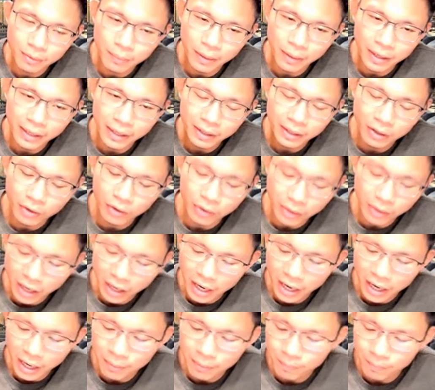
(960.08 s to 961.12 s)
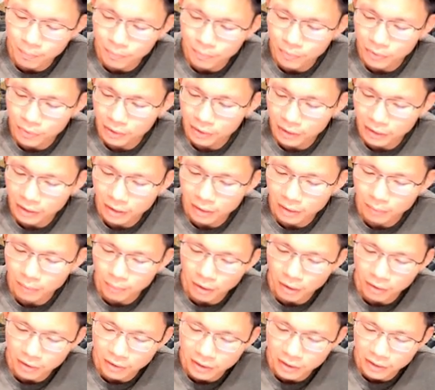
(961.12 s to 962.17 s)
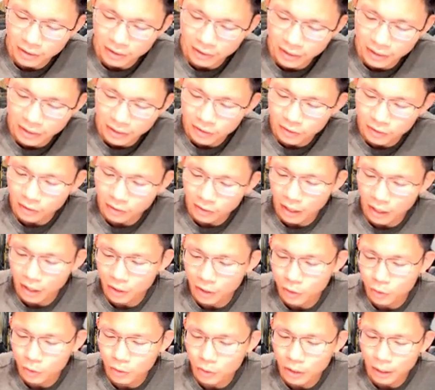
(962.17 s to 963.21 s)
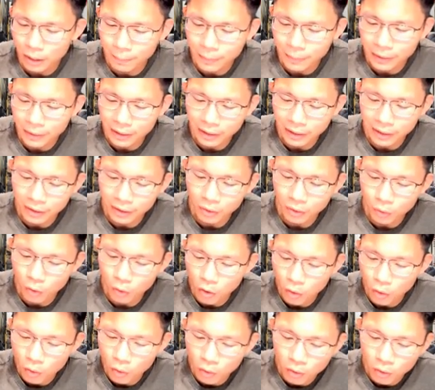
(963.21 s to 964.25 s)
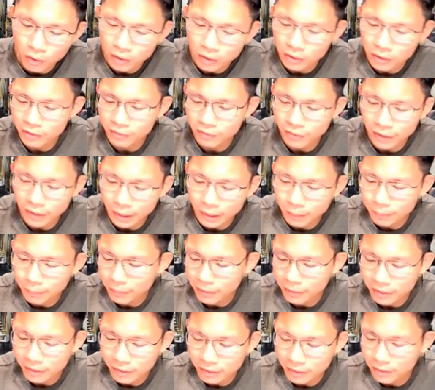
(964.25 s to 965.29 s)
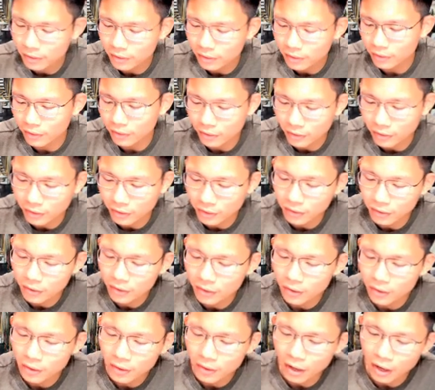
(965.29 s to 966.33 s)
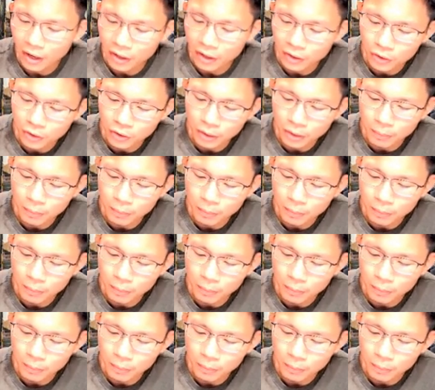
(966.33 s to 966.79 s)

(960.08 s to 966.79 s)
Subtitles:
in all the hype, think about it again. Are you camping at the wrong development or not? Are you going to be